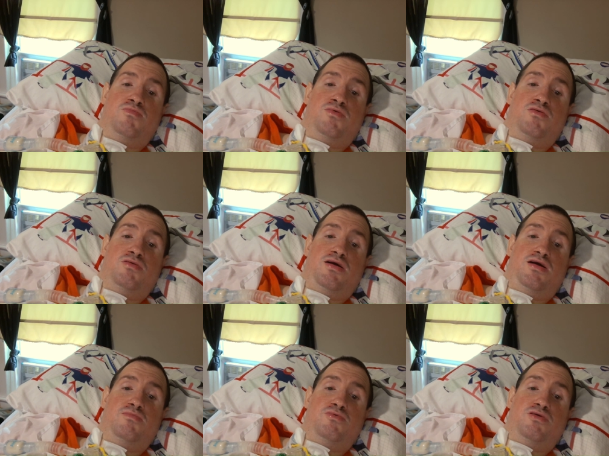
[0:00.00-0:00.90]
We're,
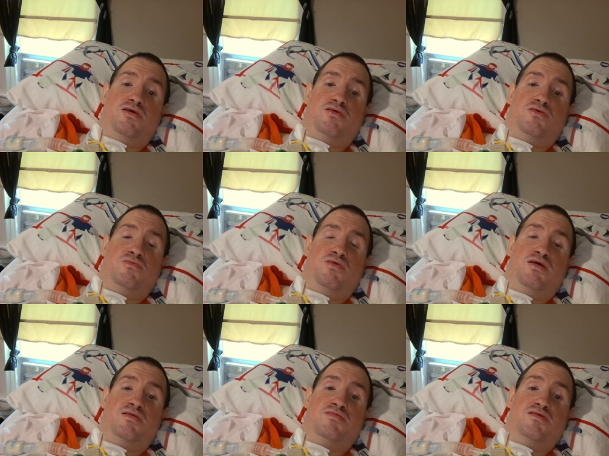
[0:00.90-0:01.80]
I'm going to
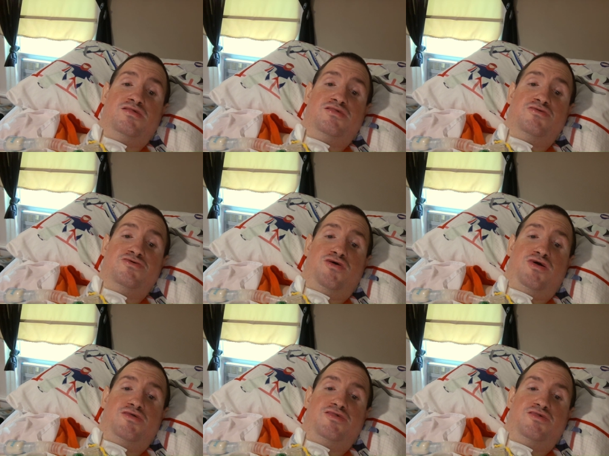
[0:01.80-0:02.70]

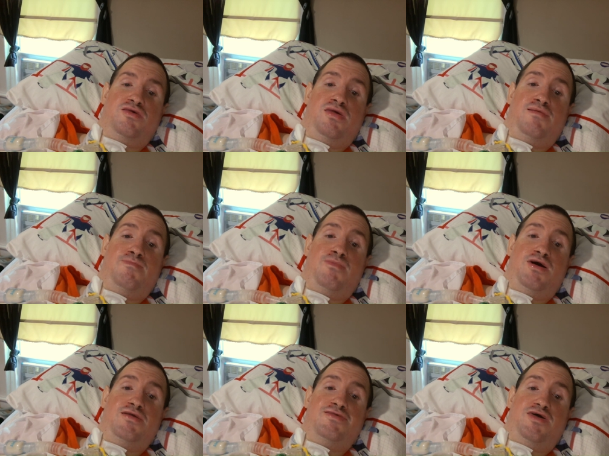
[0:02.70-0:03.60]
discuss
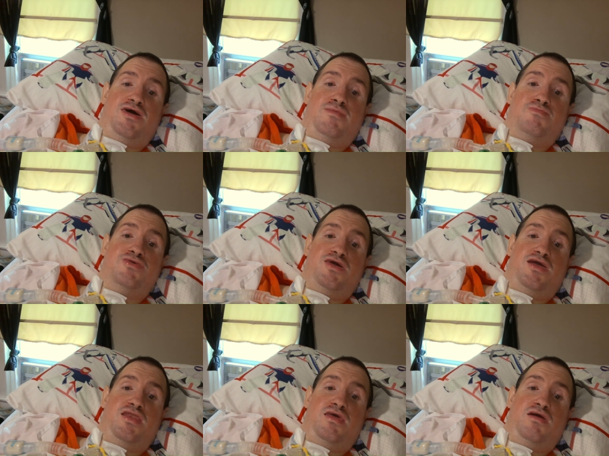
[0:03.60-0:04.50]
my top
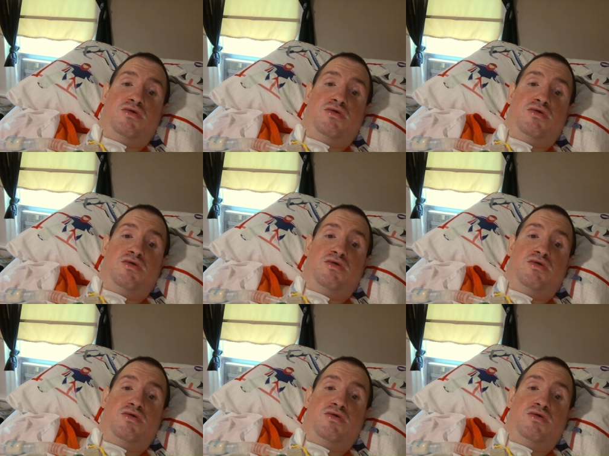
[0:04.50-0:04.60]
10